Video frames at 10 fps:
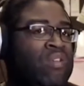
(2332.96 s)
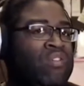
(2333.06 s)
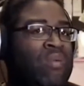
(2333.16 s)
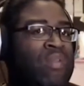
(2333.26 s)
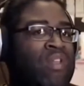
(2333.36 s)

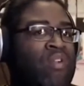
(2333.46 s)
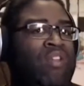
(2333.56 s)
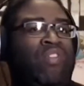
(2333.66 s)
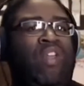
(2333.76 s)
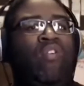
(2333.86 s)

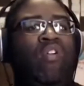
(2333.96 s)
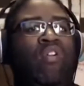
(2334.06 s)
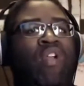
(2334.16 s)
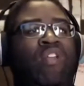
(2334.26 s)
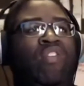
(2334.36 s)
Cryxian, or
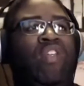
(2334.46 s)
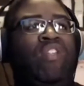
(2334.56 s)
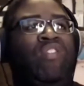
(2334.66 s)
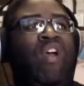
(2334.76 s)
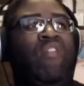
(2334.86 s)
Cryxian
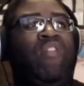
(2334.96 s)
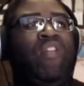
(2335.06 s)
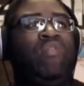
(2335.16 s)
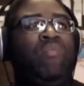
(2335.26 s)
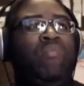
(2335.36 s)
stuff
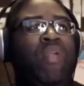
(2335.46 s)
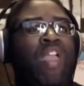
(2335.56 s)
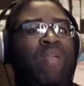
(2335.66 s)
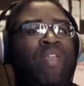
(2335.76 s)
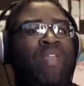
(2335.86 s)
is
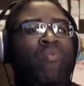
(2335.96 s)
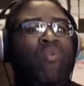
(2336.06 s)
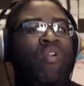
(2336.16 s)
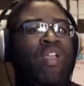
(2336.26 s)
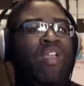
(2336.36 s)
maybe
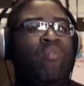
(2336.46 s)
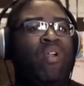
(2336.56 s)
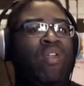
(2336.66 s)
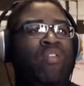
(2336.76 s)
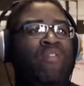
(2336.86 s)
working
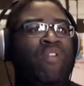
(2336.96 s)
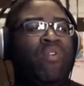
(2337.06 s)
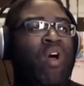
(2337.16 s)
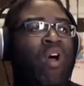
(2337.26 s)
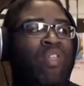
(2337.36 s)
with a
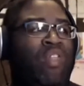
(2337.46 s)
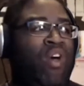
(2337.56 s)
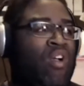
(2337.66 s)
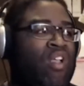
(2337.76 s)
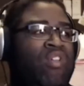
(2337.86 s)

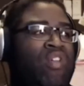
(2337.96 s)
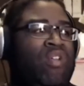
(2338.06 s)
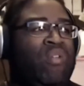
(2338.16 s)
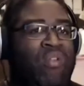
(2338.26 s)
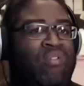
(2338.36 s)
Longar
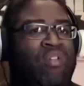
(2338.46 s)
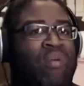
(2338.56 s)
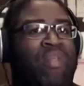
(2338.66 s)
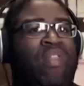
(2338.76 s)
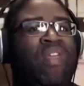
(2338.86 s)
unit or
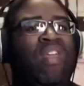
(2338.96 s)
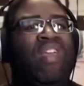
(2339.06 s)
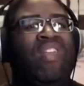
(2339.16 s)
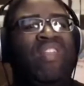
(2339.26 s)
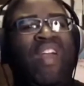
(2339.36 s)
something.
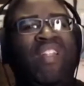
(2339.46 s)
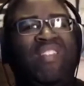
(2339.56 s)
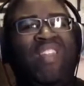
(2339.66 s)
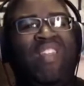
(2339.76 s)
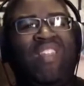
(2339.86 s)

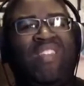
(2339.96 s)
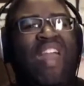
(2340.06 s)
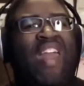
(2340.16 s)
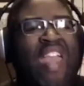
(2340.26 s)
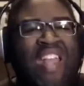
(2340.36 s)
That's
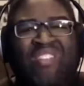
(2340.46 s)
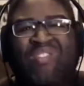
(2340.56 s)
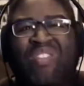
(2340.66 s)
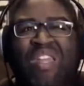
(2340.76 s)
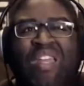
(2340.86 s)
kind of
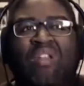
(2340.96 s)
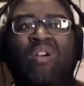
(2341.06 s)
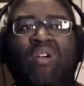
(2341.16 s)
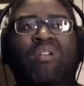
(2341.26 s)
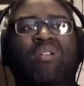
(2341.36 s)
interesting, you
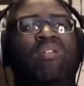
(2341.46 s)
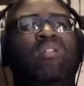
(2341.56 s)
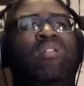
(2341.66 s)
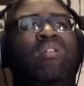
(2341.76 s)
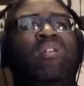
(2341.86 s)
know.
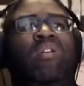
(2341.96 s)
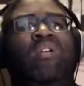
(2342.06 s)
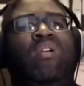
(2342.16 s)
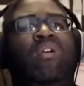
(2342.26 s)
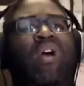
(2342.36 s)
So